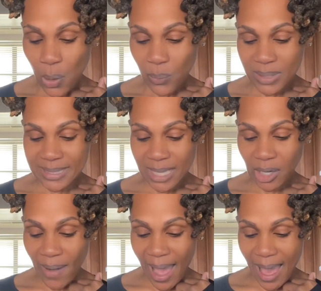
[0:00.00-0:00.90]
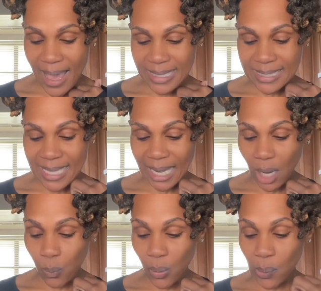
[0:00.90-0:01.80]
We set our eyes not
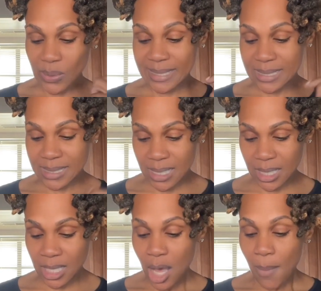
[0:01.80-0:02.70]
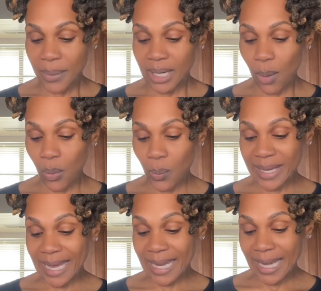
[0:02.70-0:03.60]
on what we see, but on what we
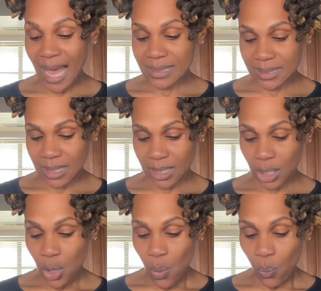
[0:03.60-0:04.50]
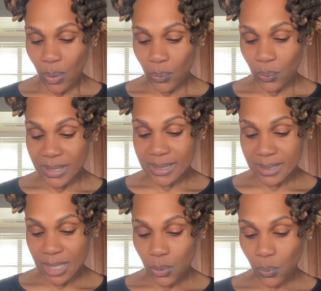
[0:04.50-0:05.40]
cannot see. What we
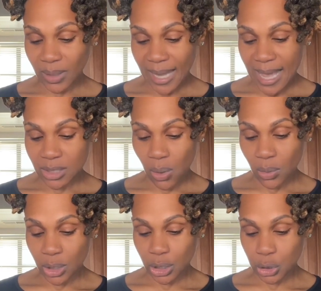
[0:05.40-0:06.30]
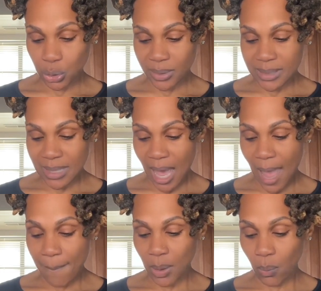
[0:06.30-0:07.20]
see will last only a short
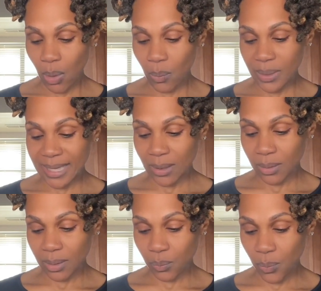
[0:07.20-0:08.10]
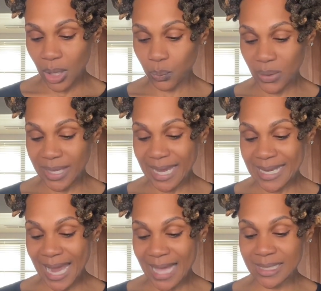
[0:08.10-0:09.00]
time, but what we what we
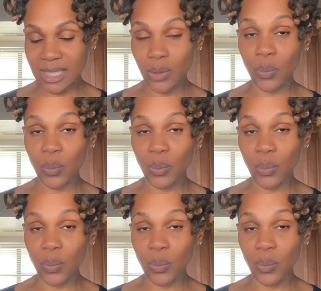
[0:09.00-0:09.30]
cannot see